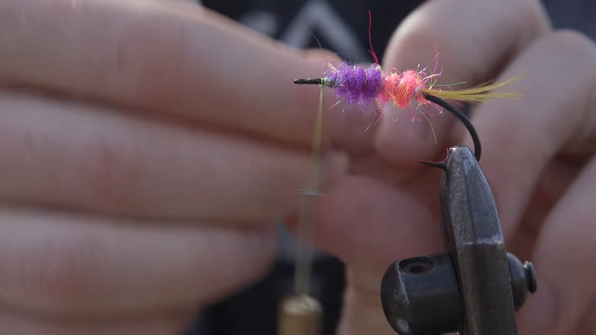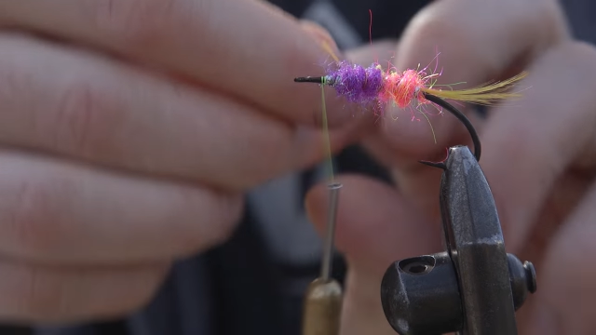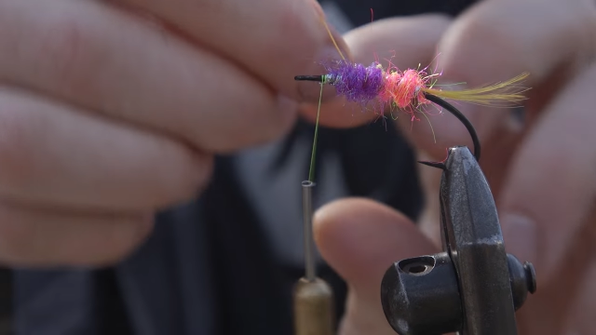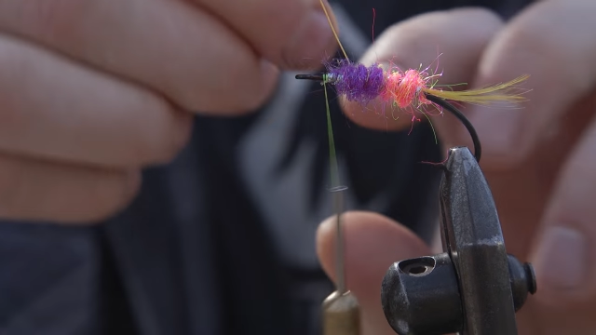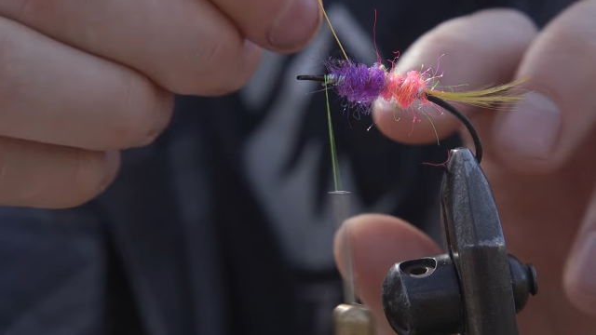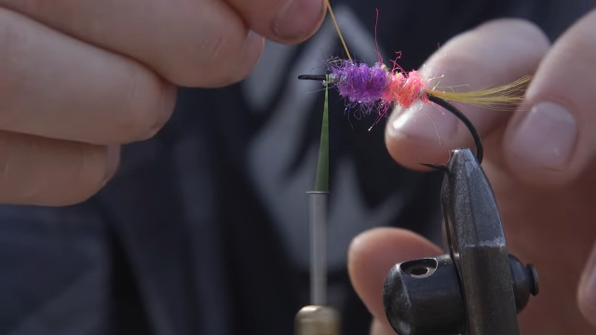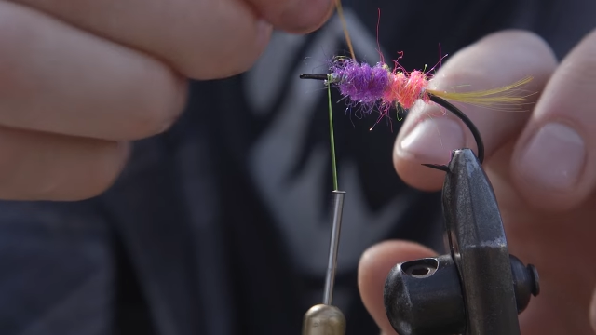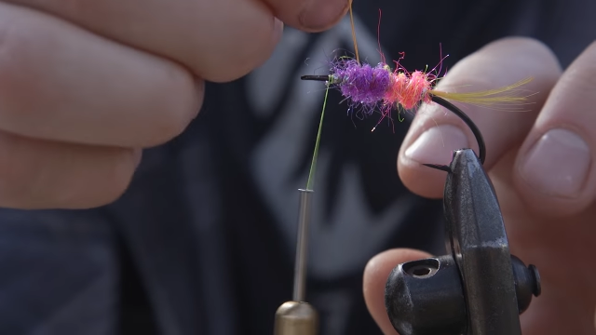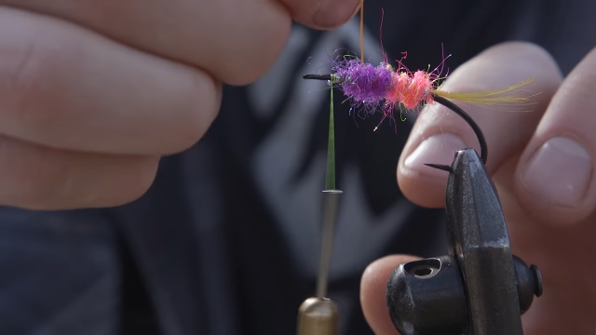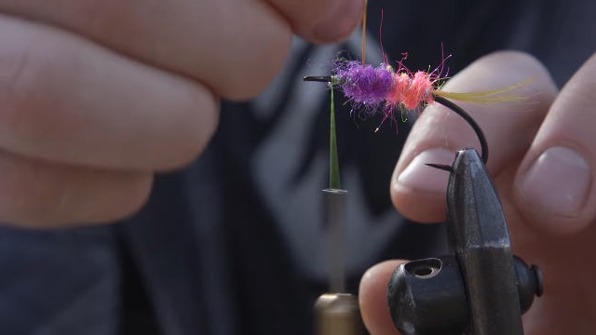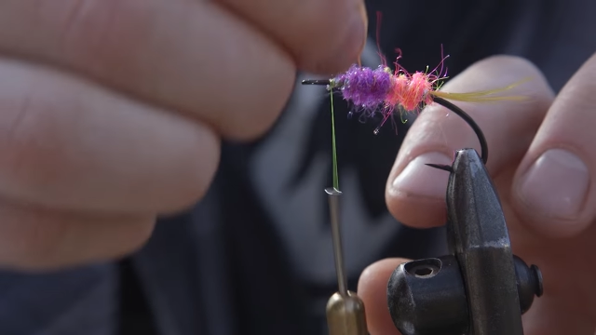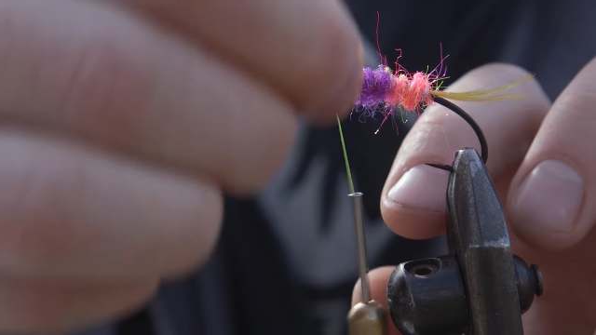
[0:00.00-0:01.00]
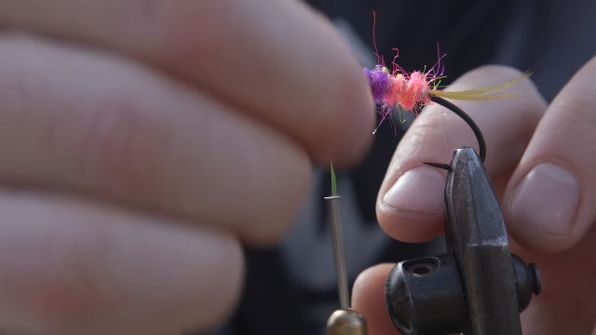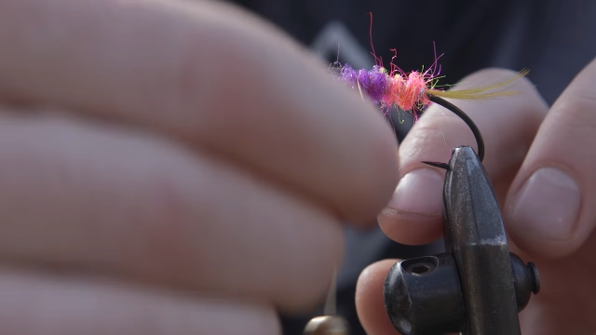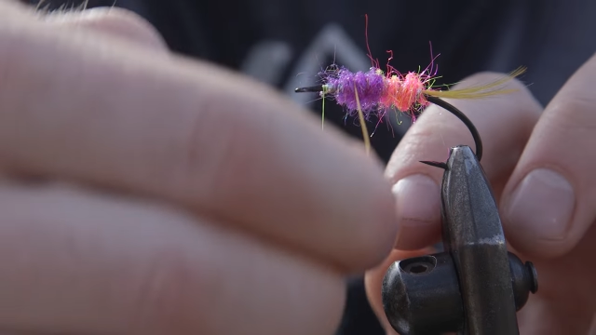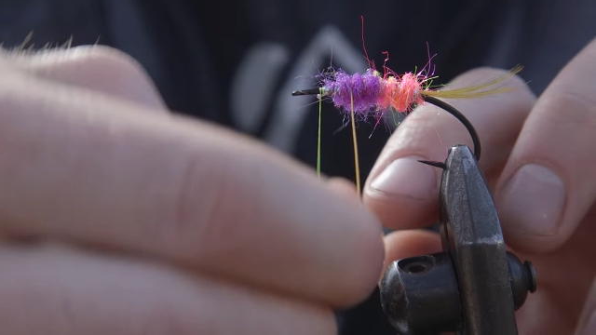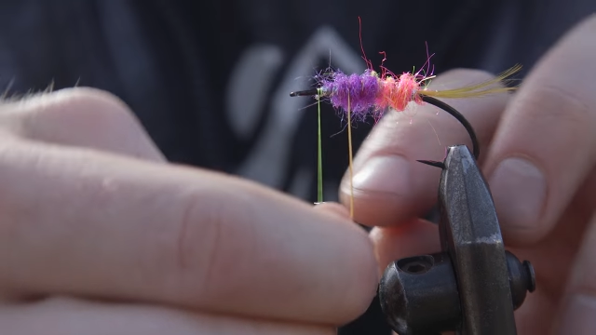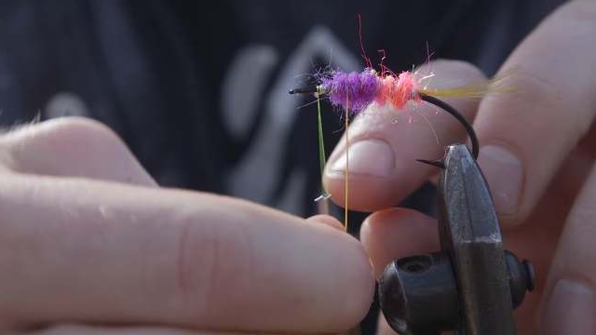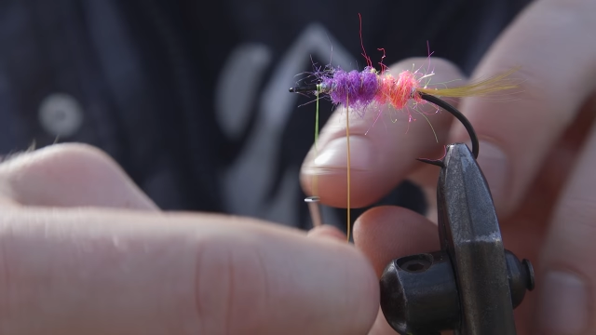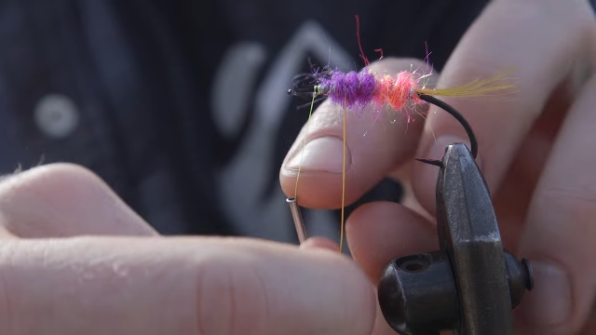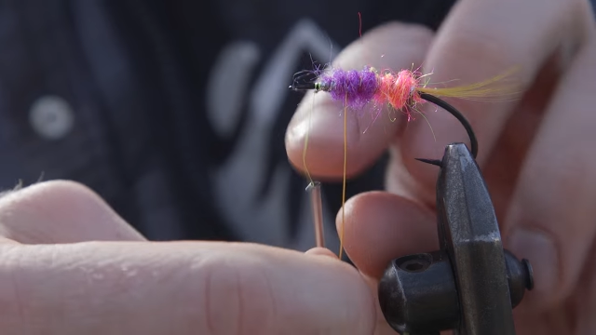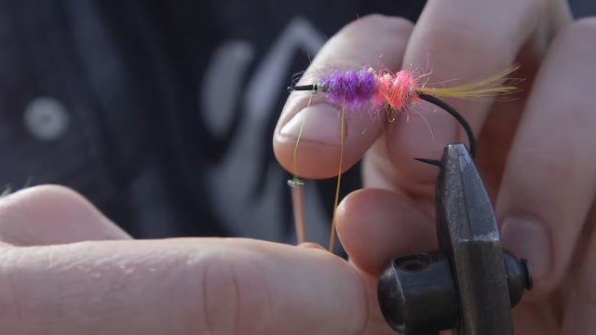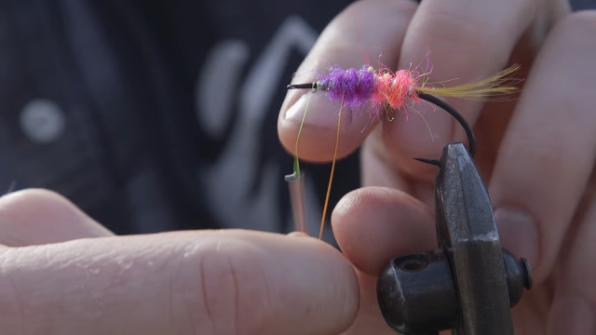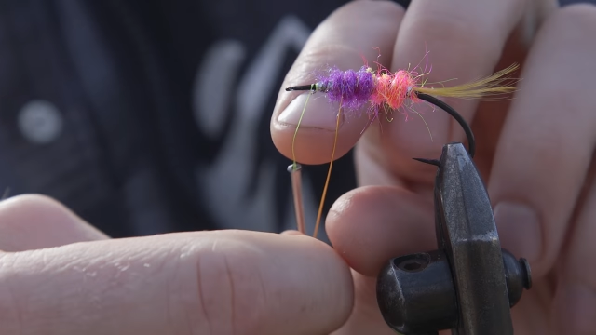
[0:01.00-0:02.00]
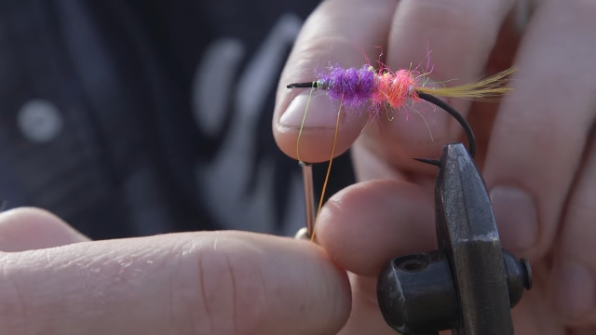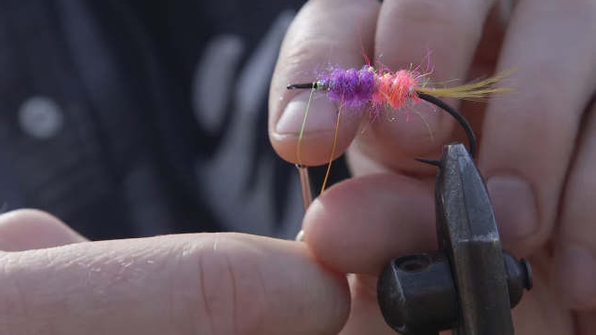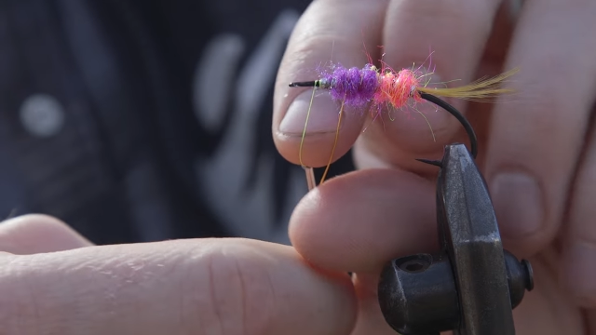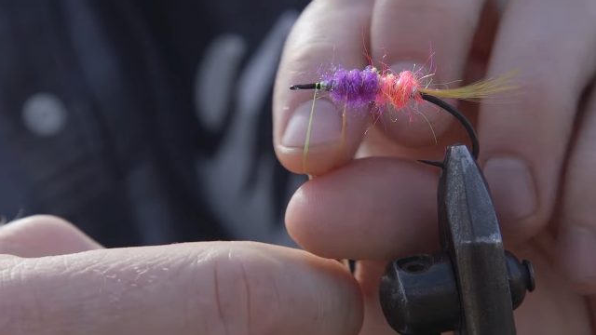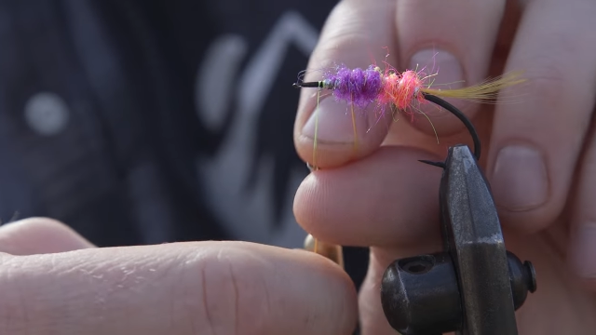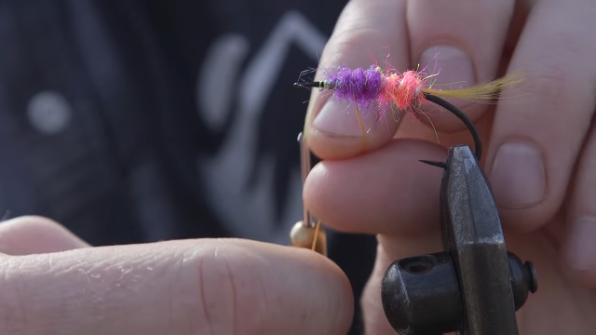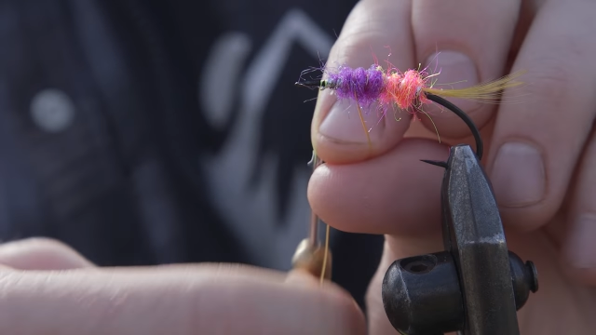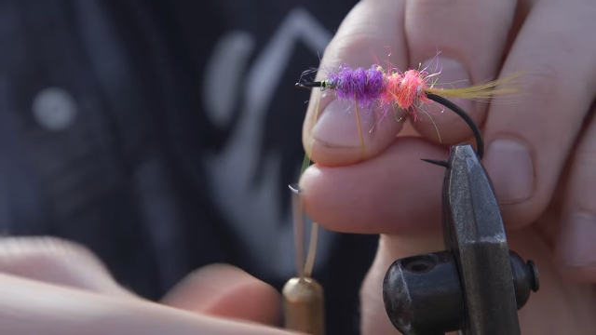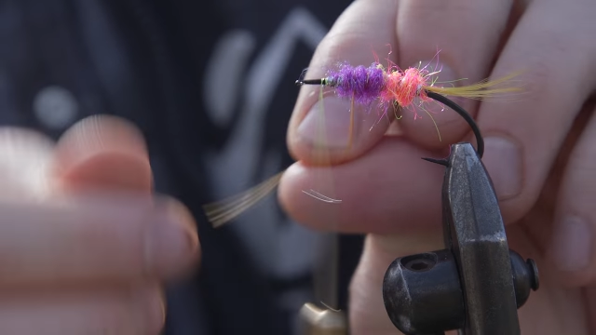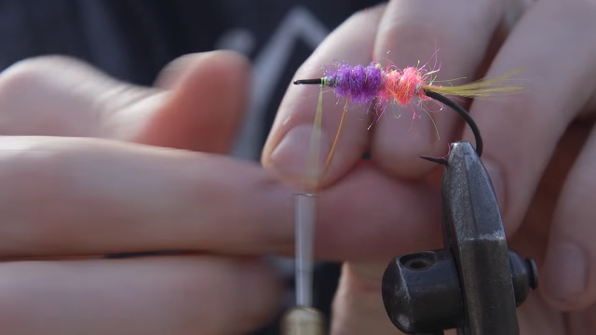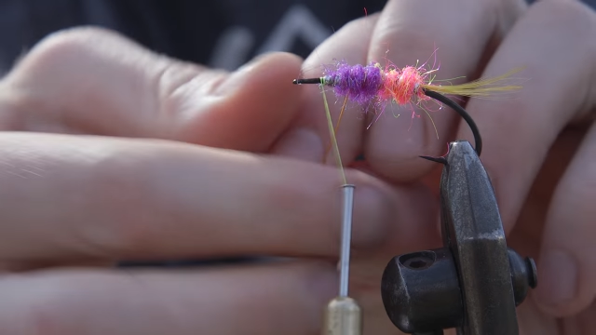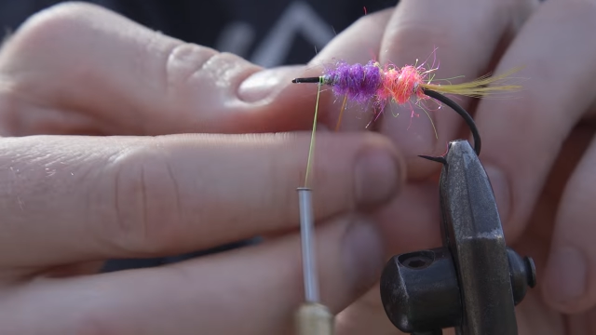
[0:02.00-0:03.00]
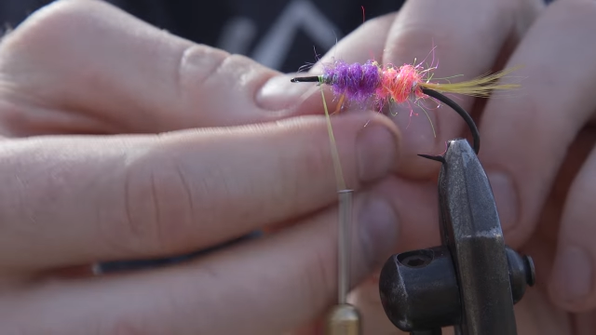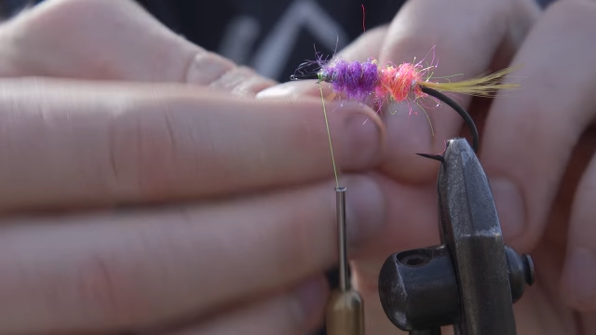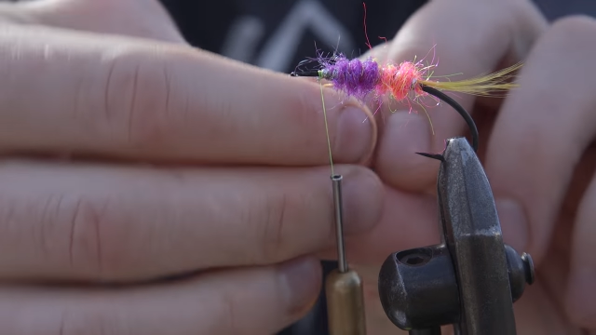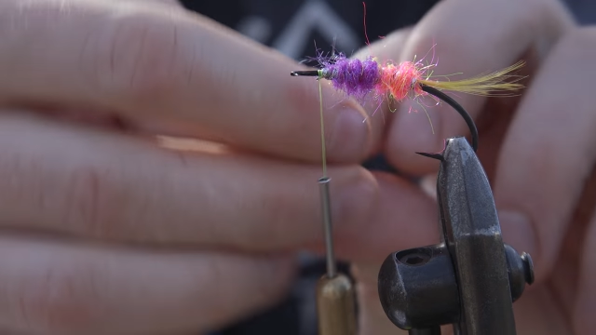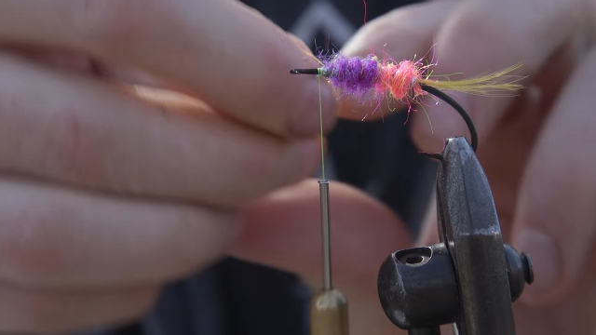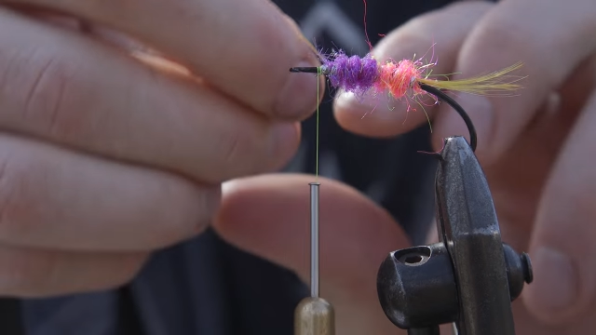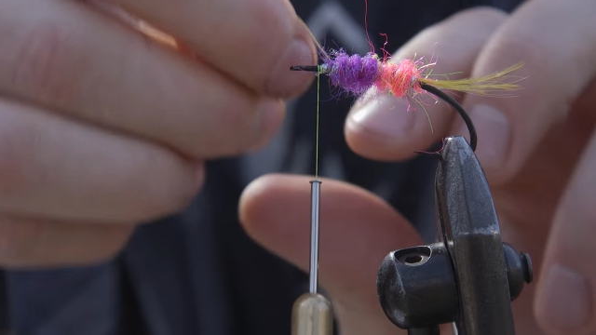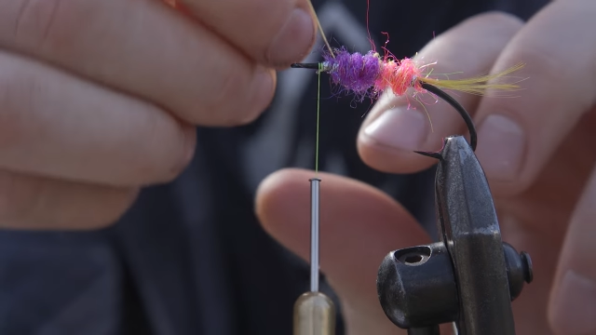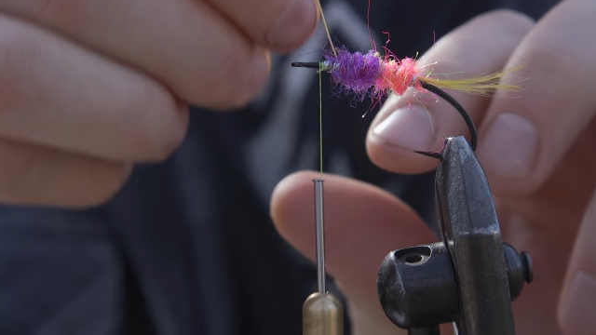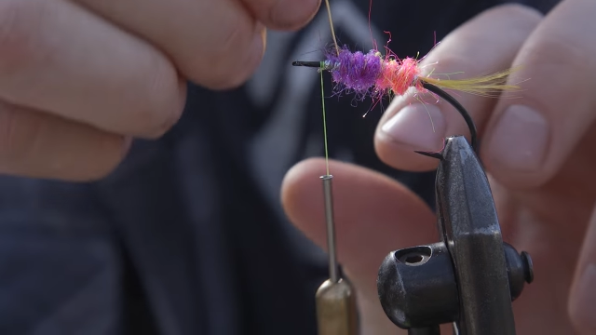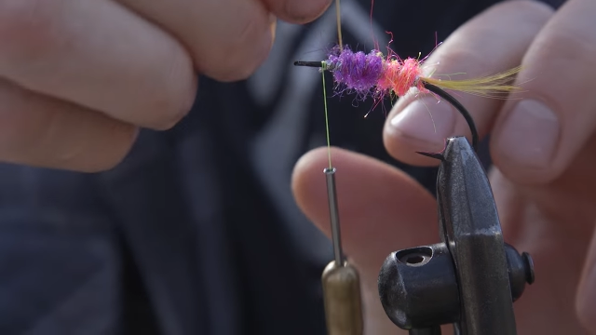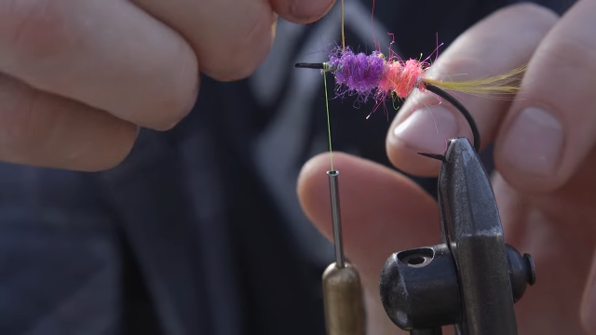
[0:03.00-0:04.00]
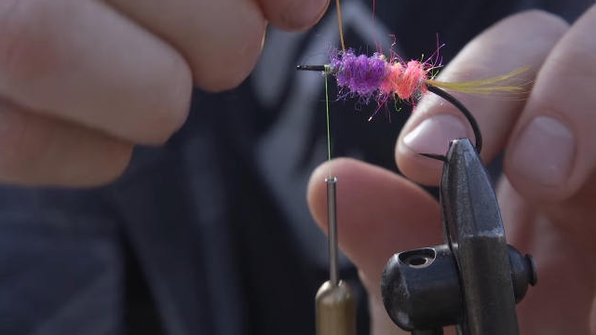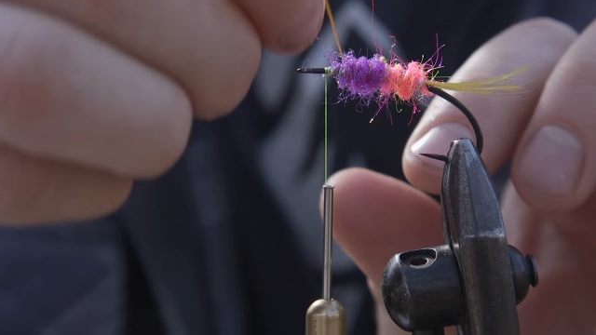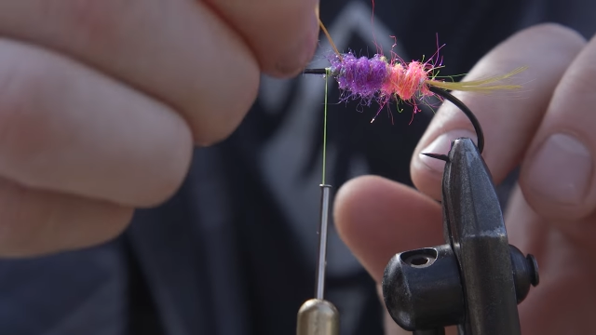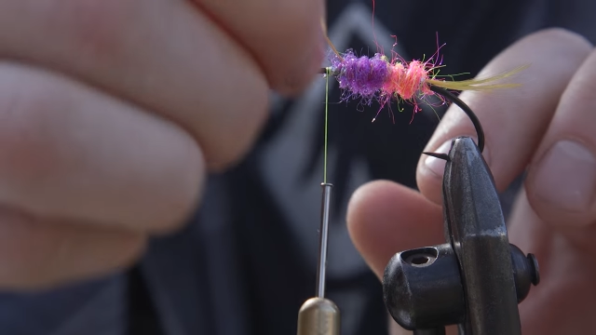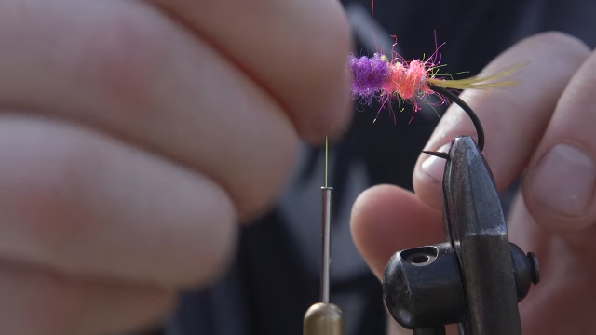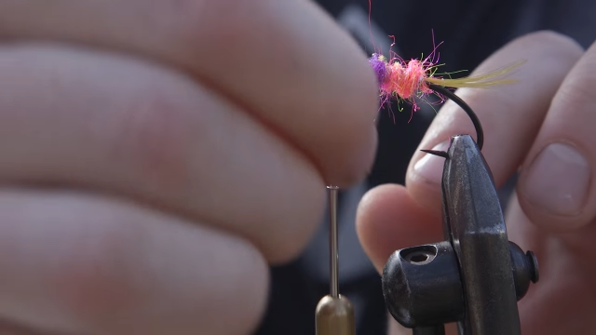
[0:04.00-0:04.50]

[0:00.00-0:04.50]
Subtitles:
Nobody's mouth can be seen.